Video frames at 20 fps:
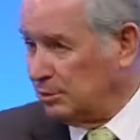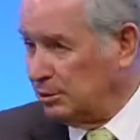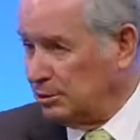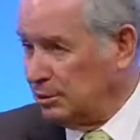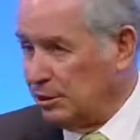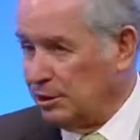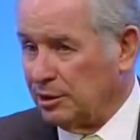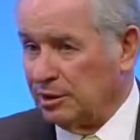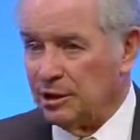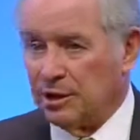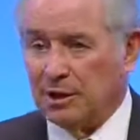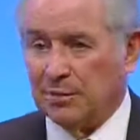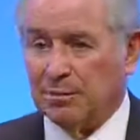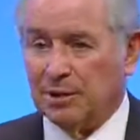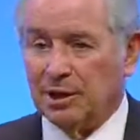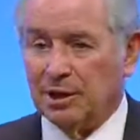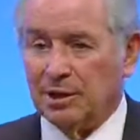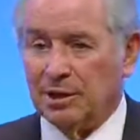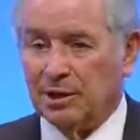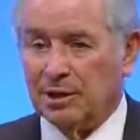joined
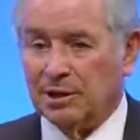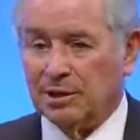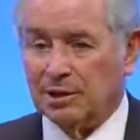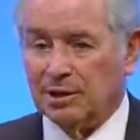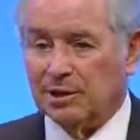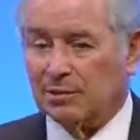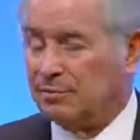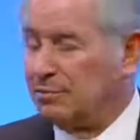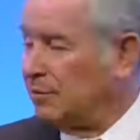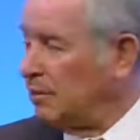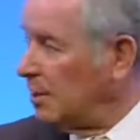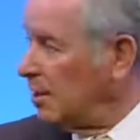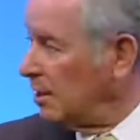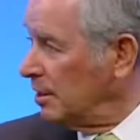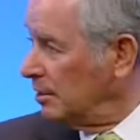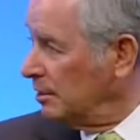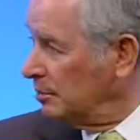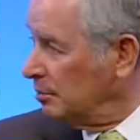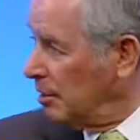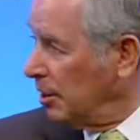Lehman to
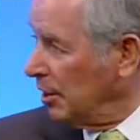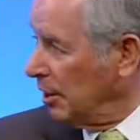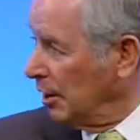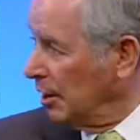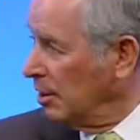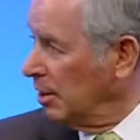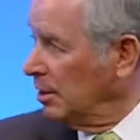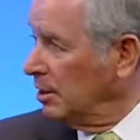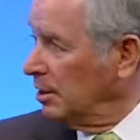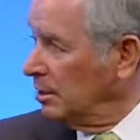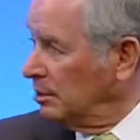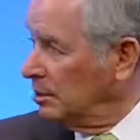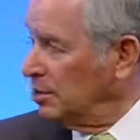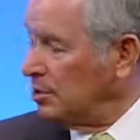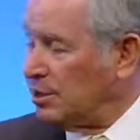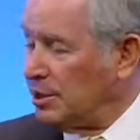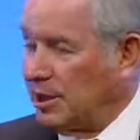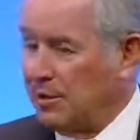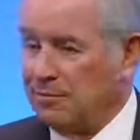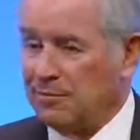find money to
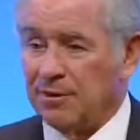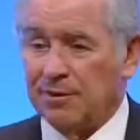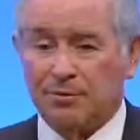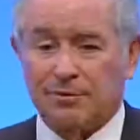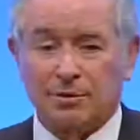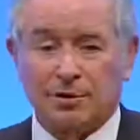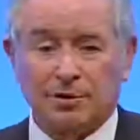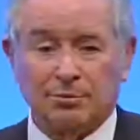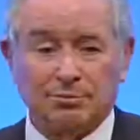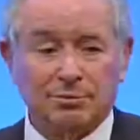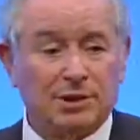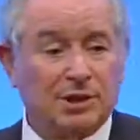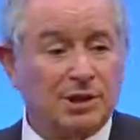save the firm.